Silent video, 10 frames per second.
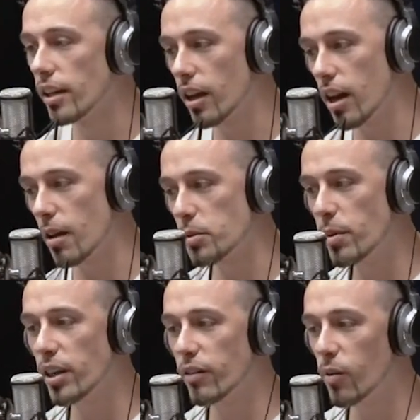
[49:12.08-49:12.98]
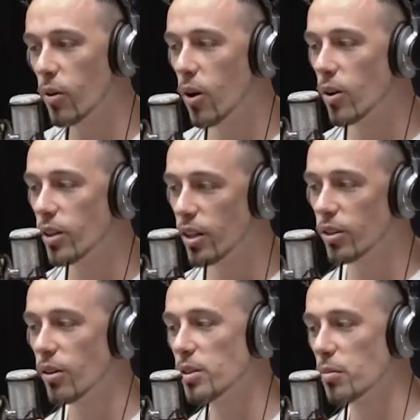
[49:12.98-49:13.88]
and I'm speaking for Rald. He
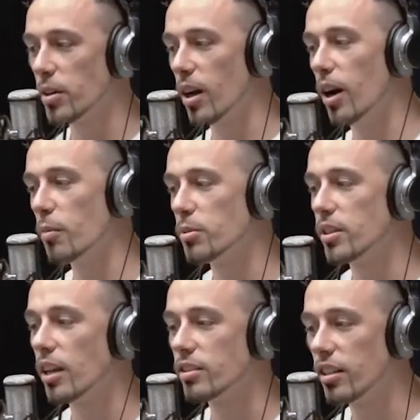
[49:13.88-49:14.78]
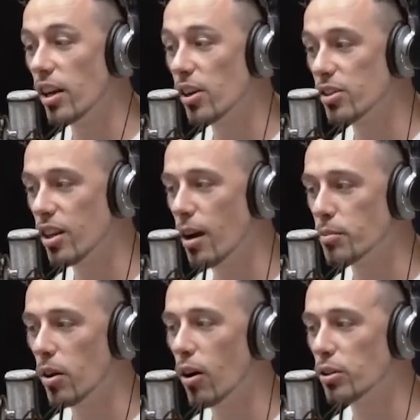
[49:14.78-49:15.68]
agrees with me 100%. Stereotypes
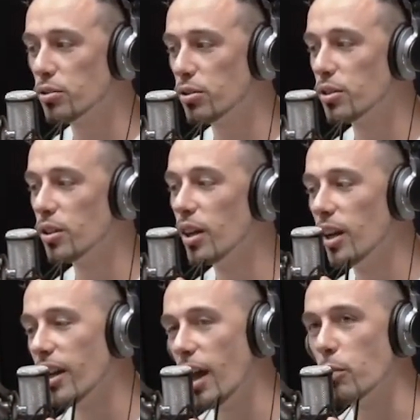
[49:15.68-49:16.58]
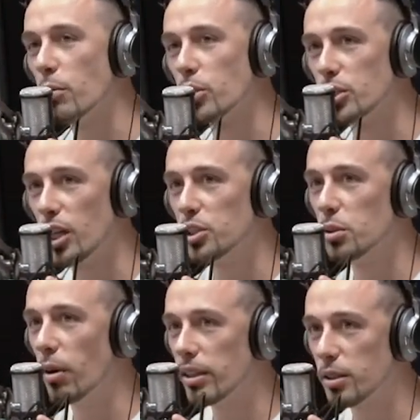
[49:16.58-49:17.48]
are true, and we will judge you based